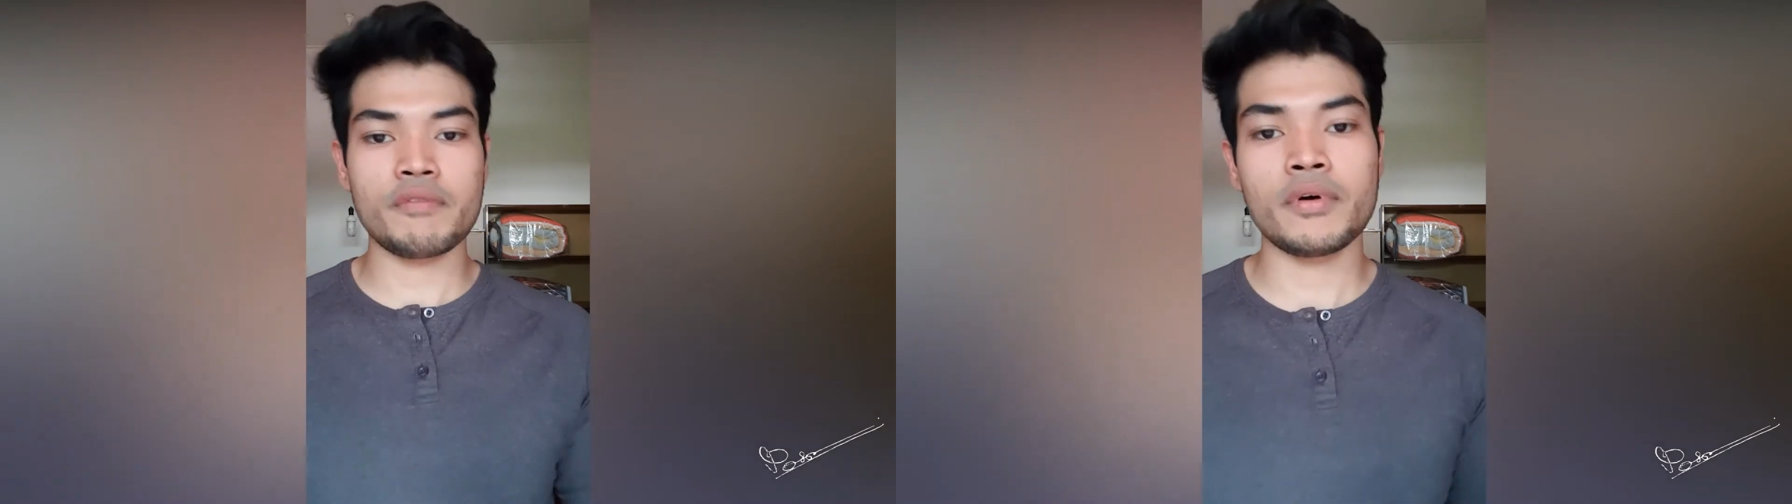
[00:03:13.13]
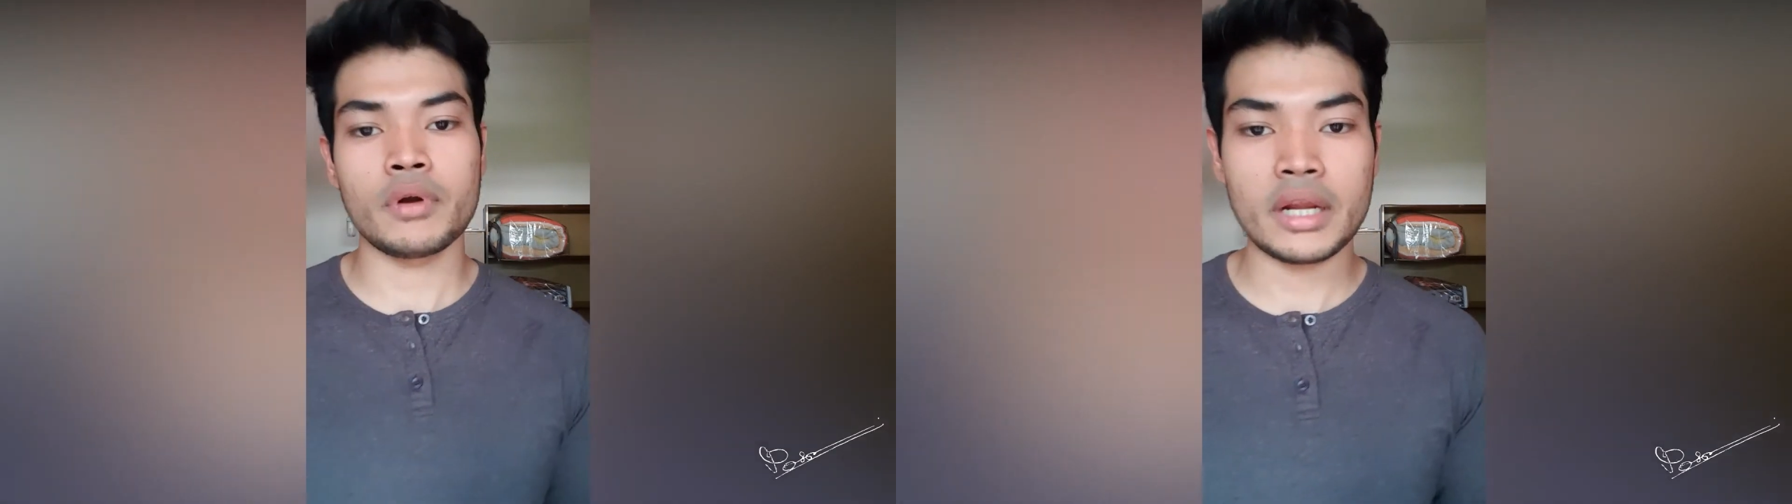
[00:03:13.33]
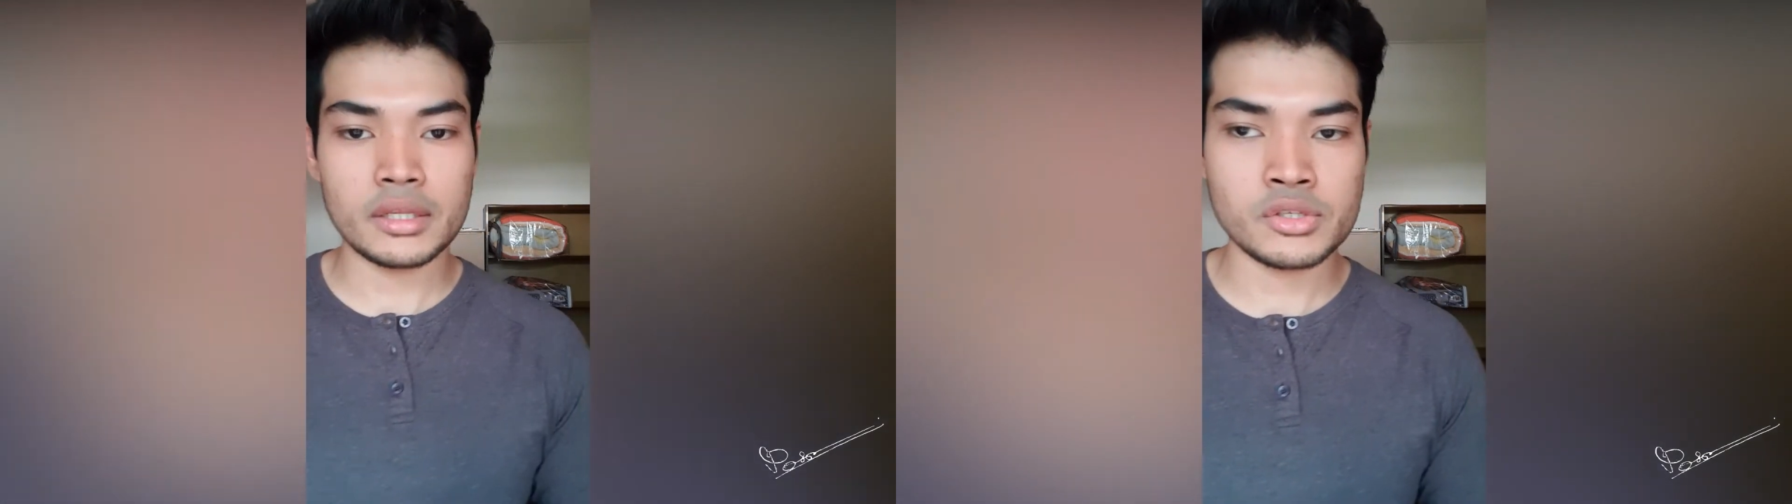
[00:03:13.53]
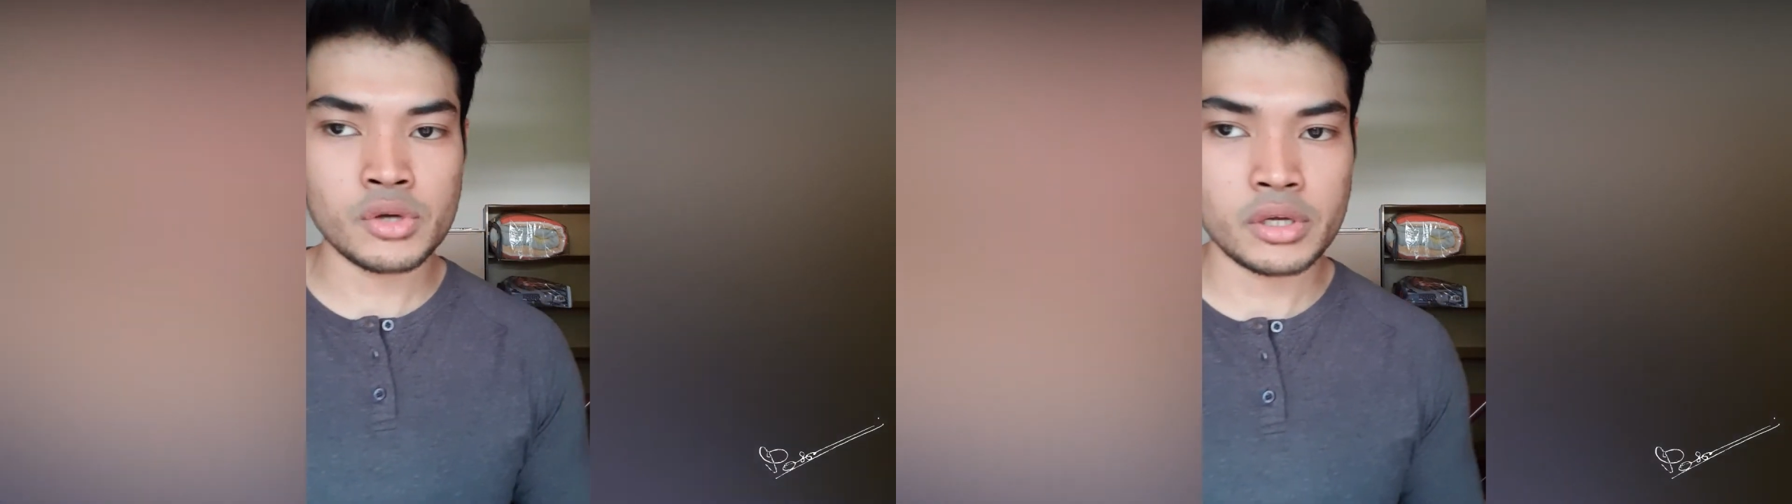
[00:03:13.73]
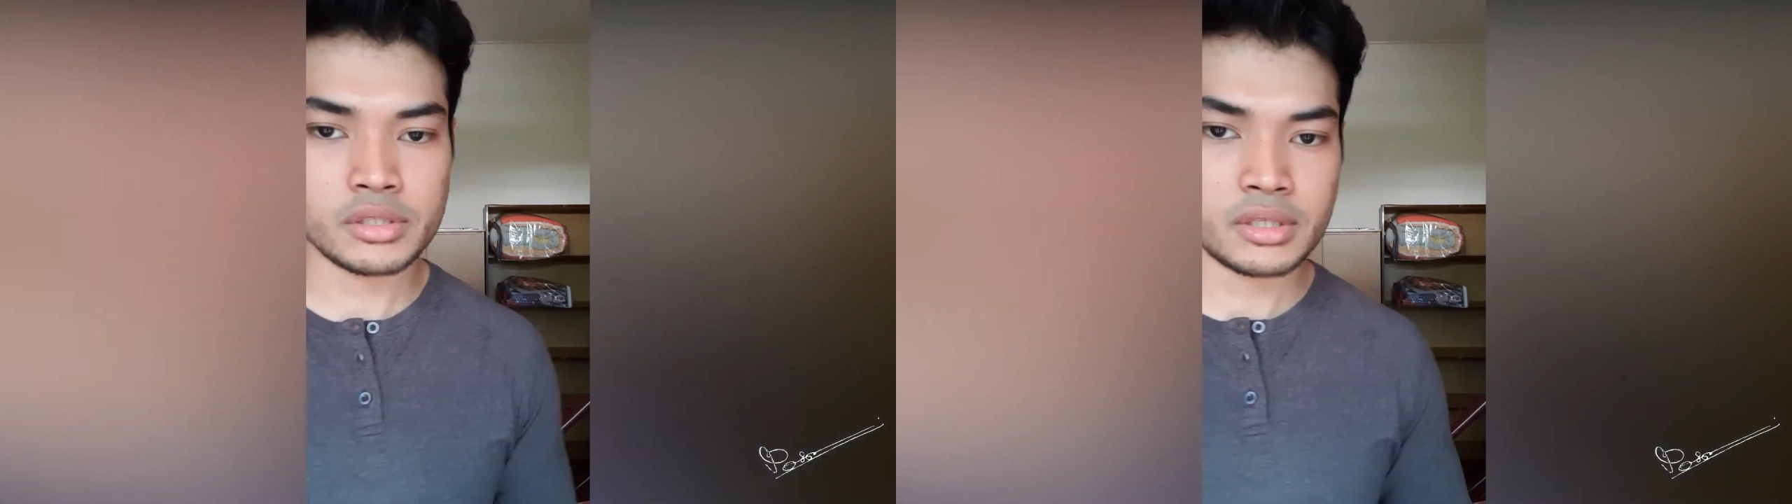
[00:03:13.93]
have on other
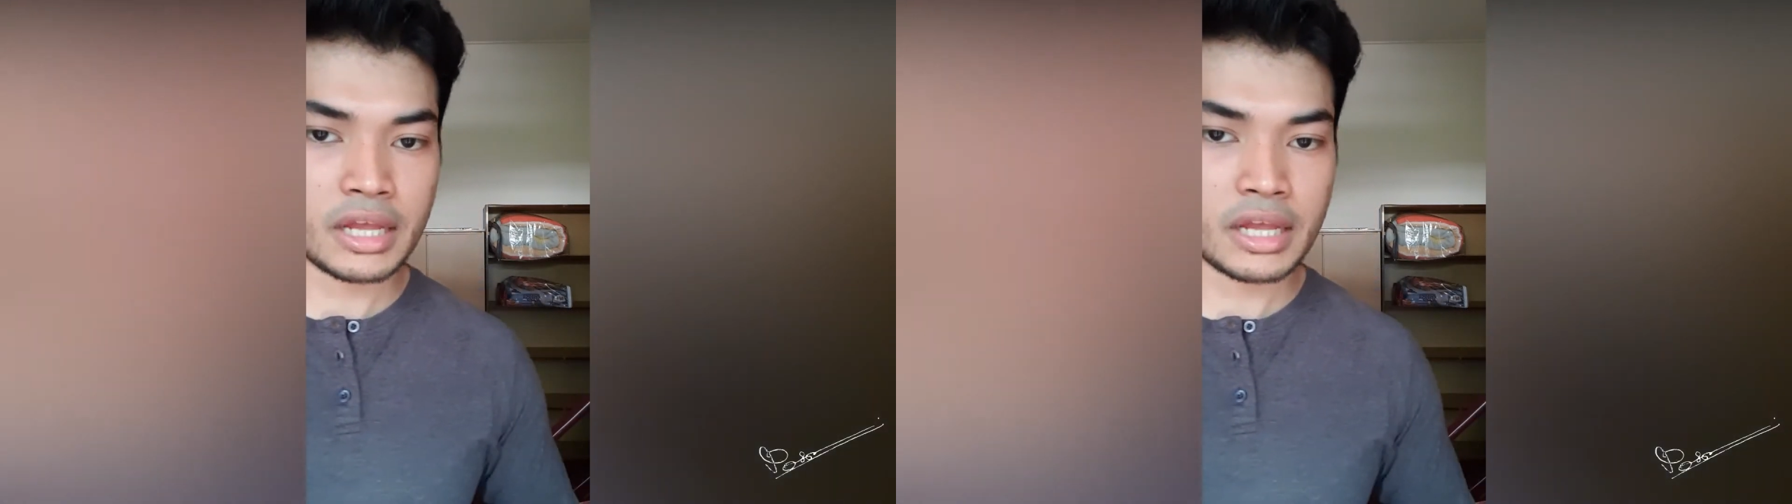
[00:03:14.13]
joints.